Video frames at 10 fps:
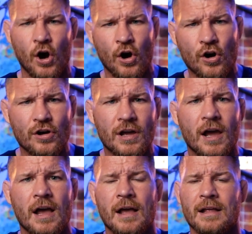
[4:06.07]
hug,
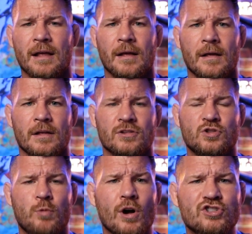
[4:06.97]

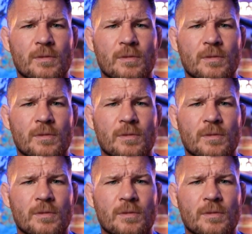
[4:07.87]
squash